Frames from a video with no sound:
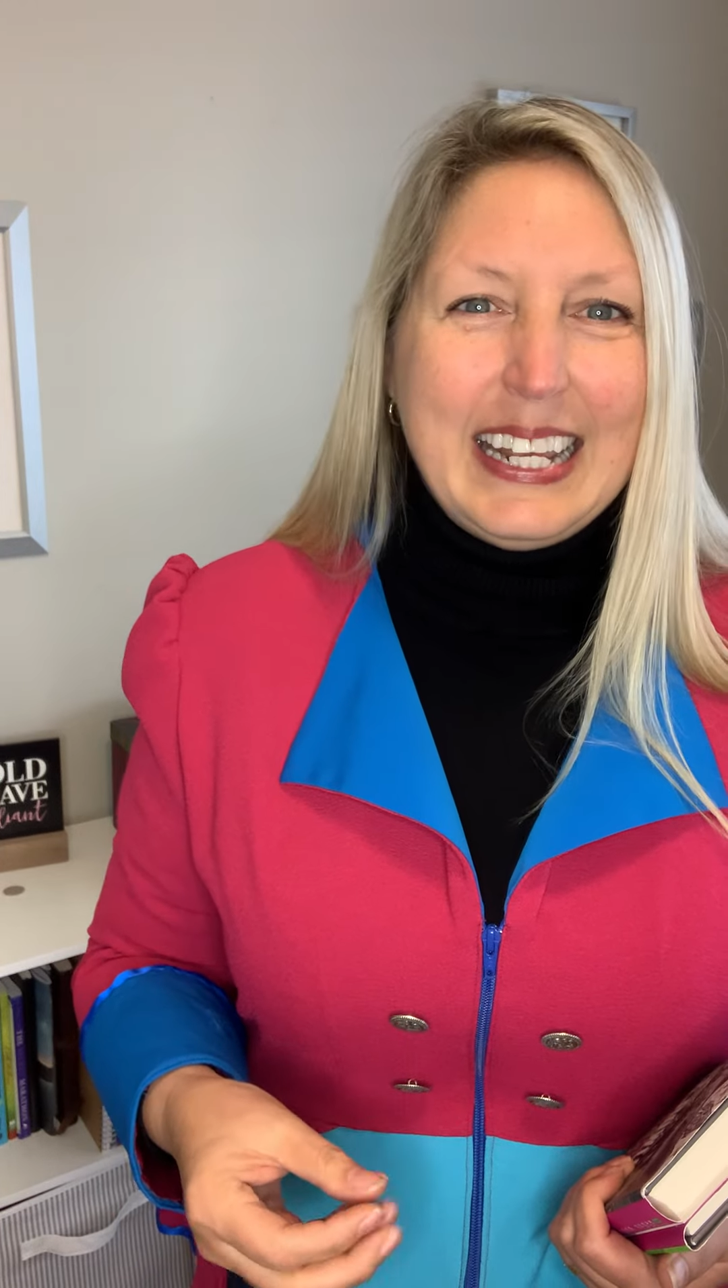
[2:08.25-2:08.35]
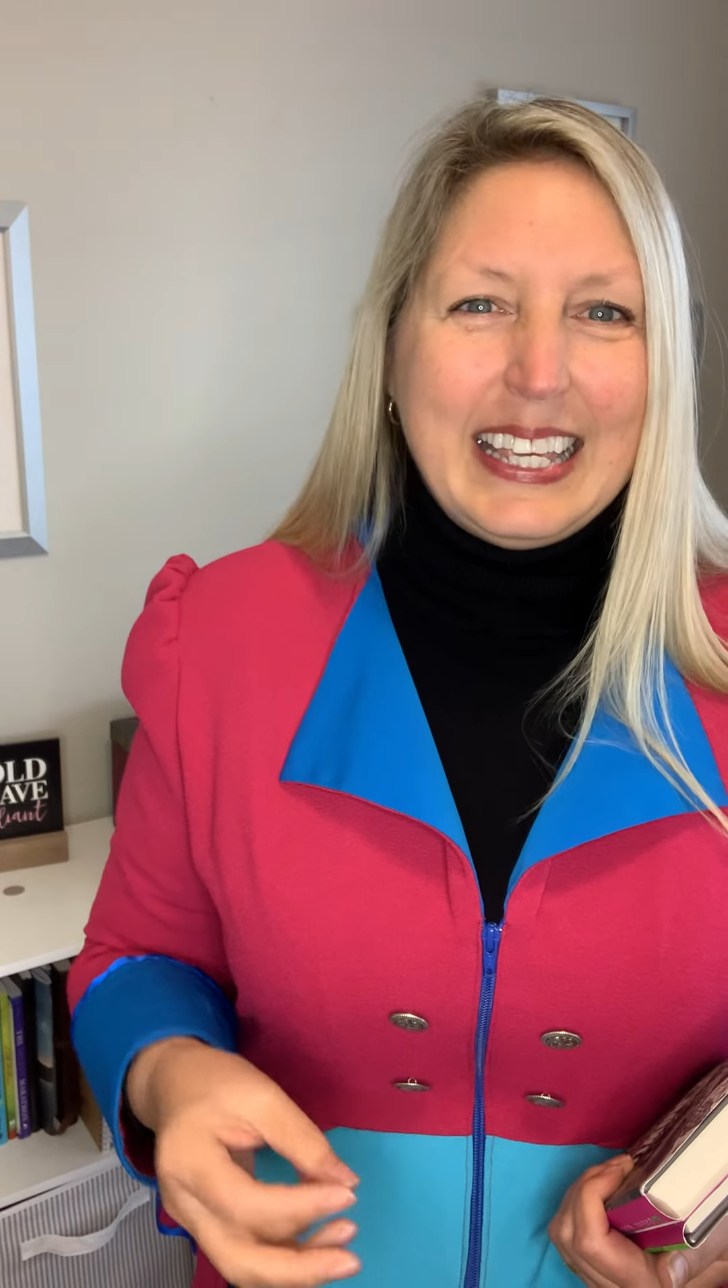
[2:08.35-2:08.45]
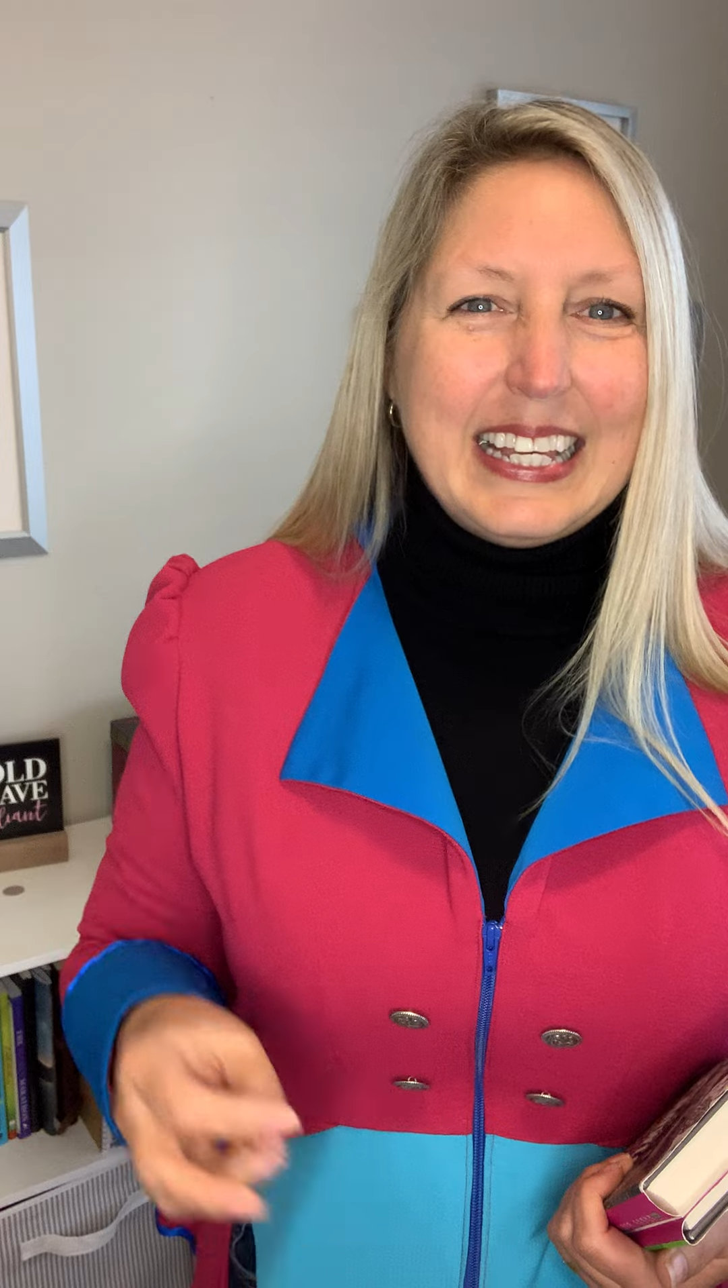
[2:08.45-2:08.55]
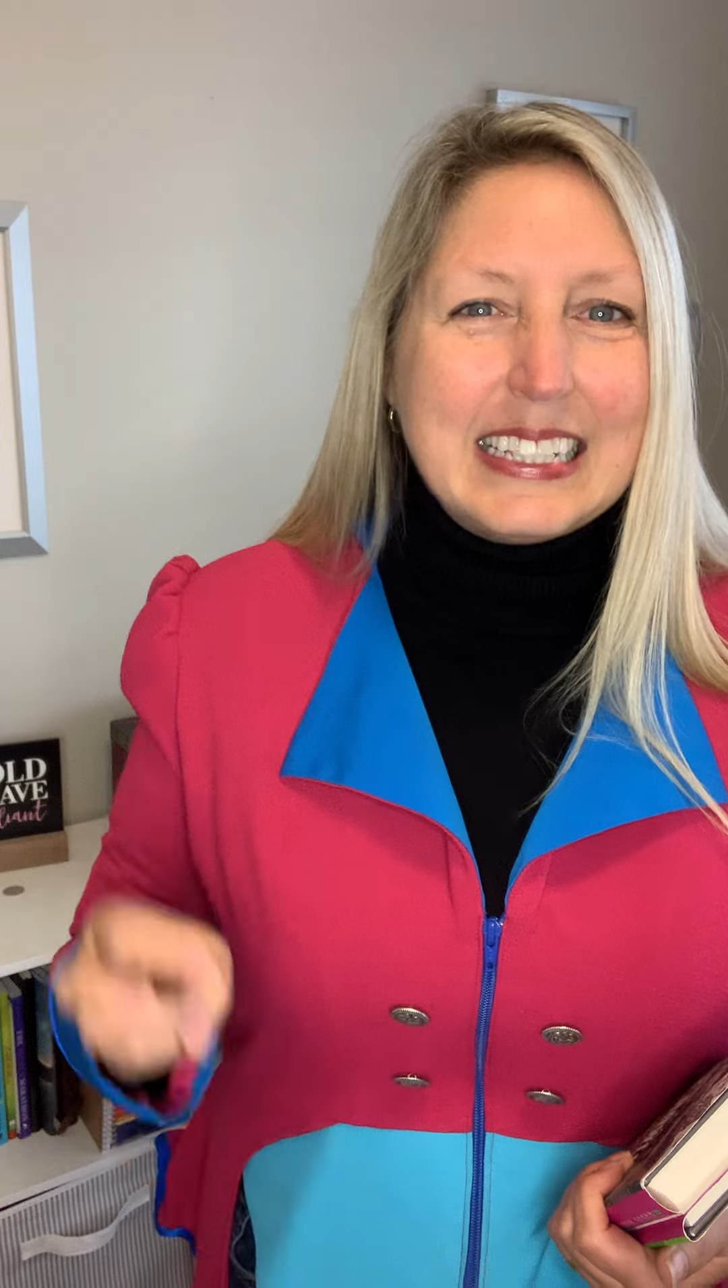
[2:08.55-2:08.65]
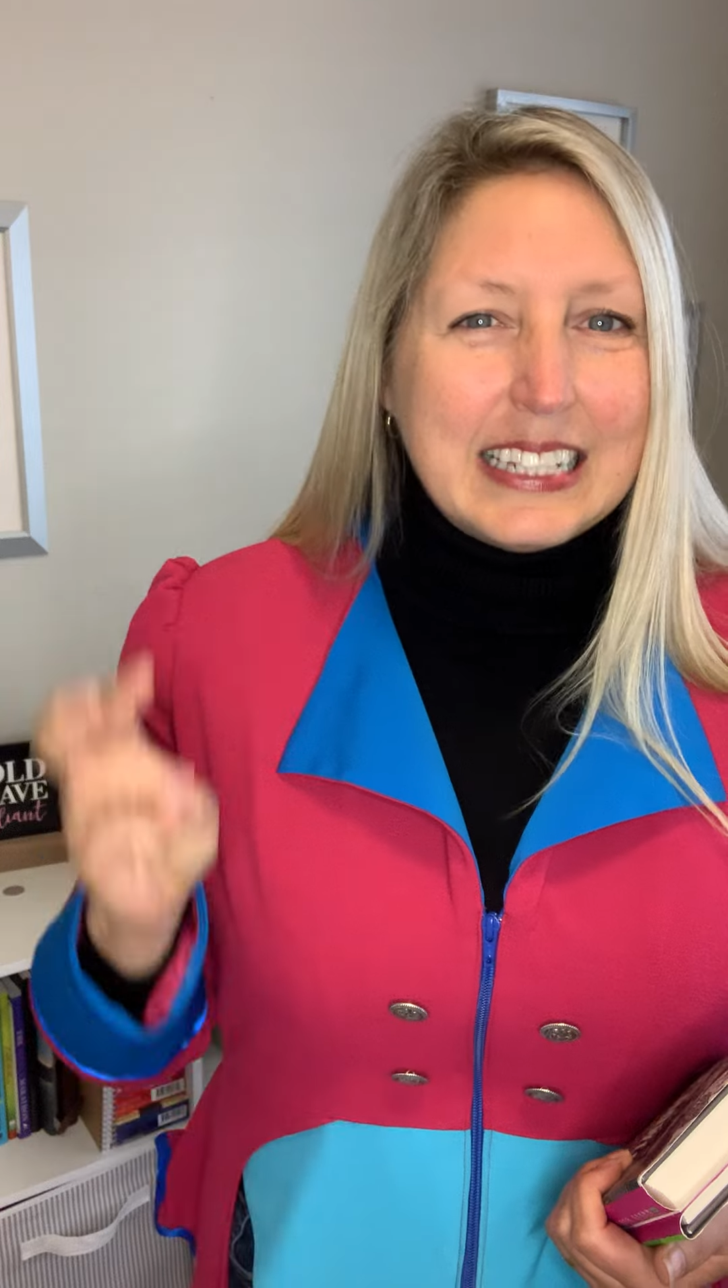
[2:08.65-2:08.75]
it
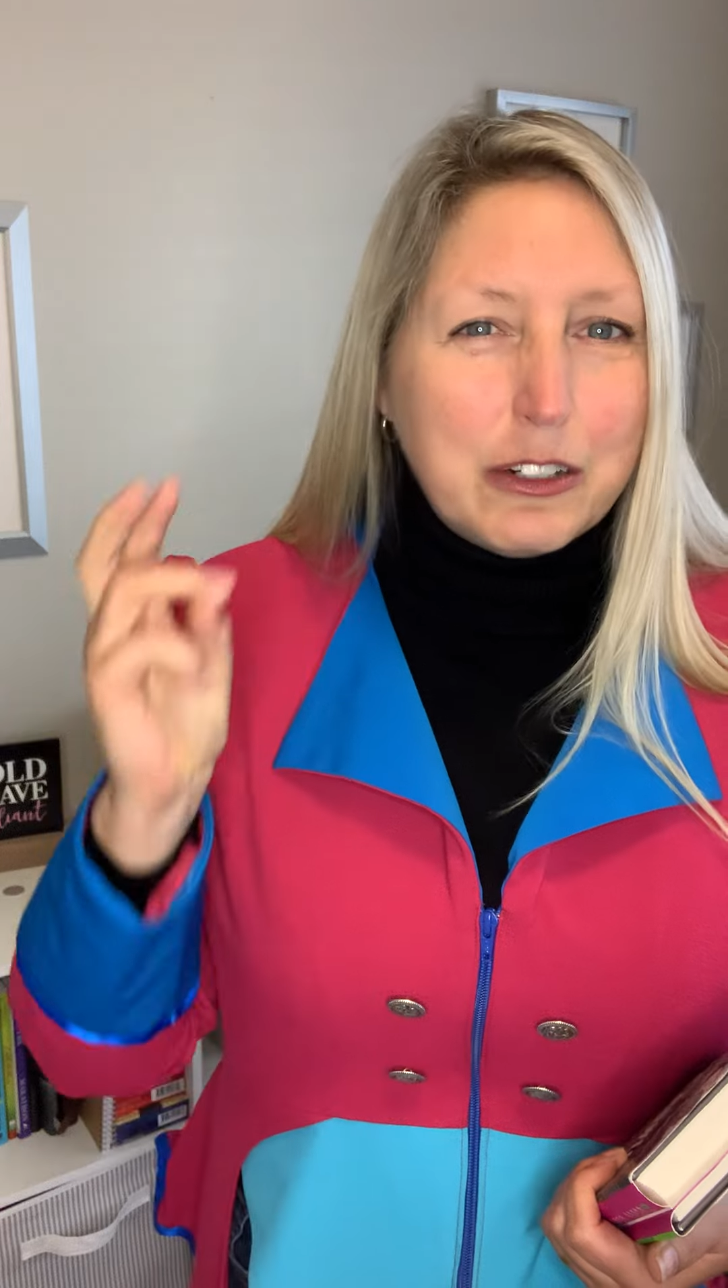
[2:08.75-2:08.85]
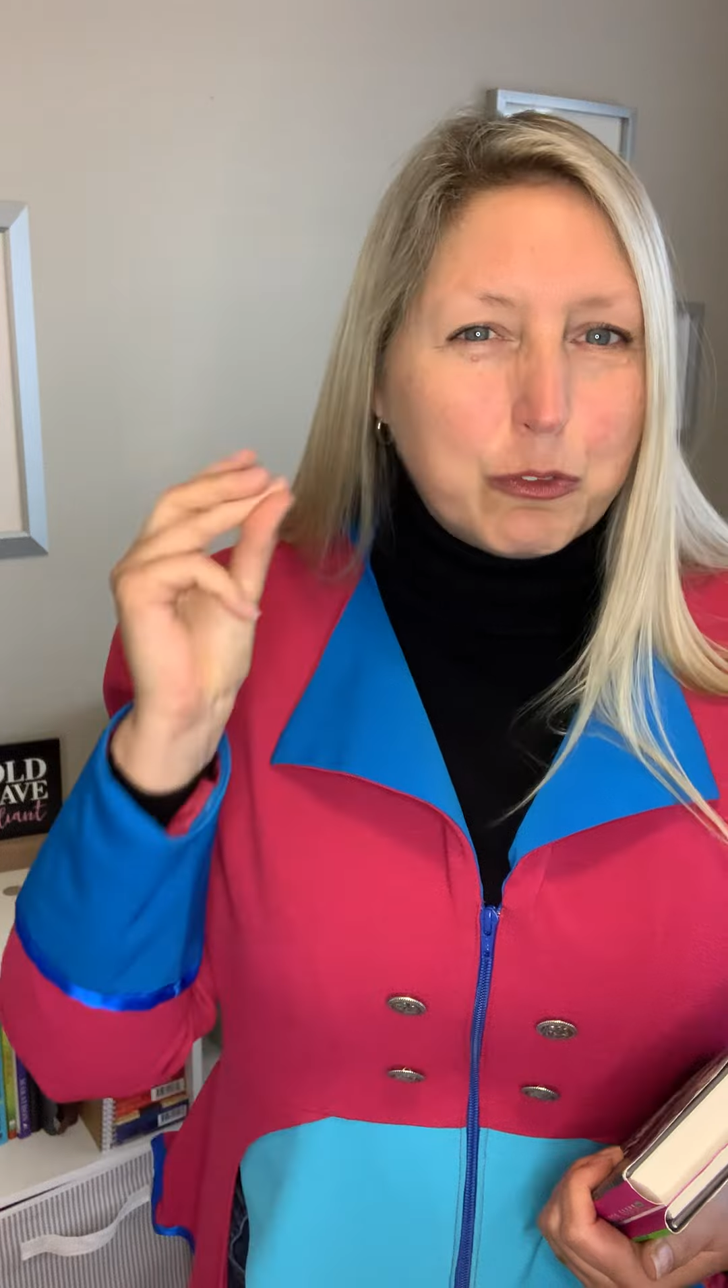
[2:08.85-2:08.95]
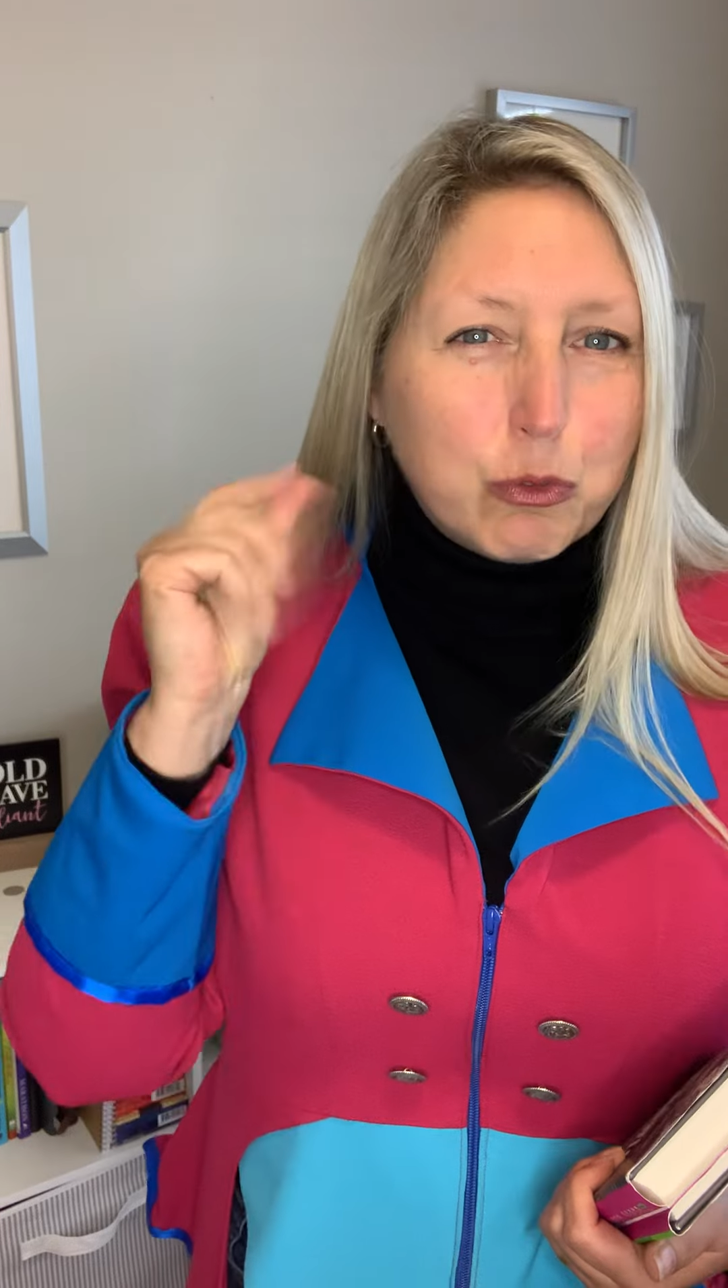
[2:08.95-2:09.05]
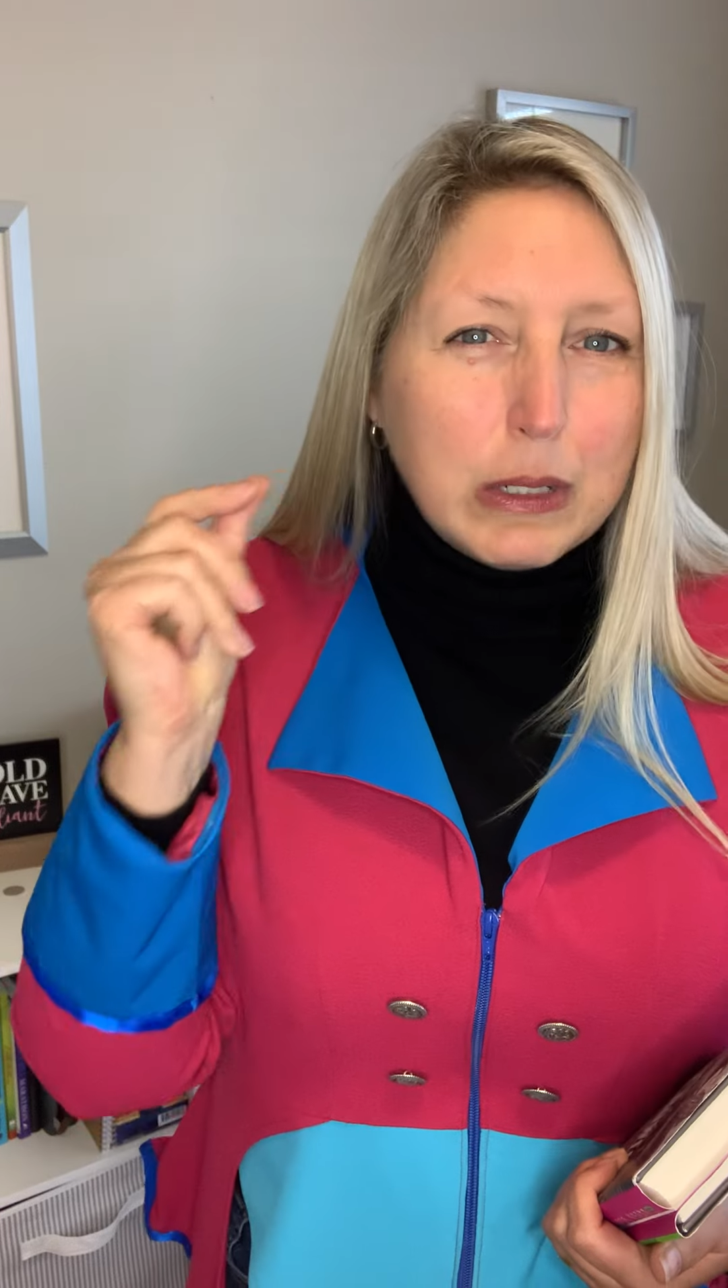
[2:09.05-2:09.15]
kicks in